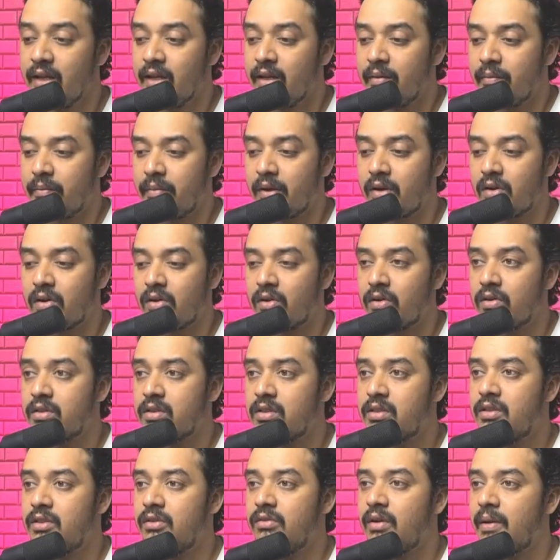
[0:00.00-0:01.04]

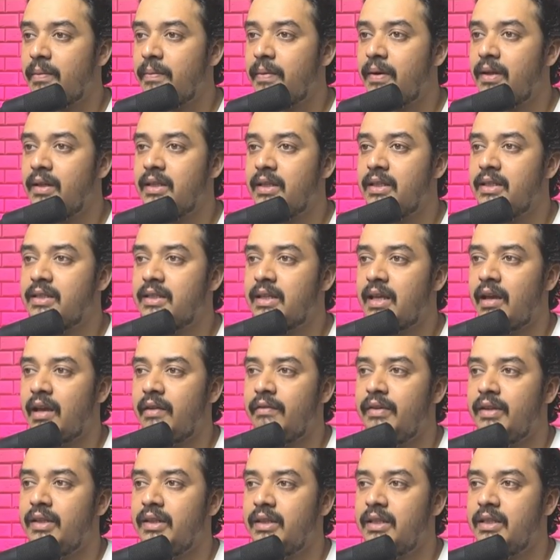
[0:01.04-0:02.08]
Because UiPath is
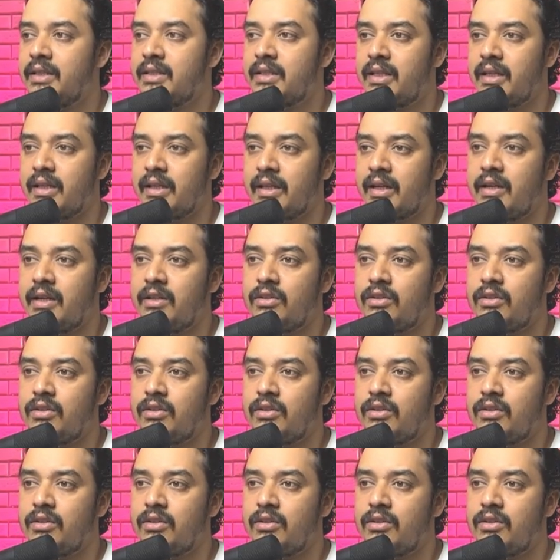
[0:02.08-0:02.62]
having this thing, right?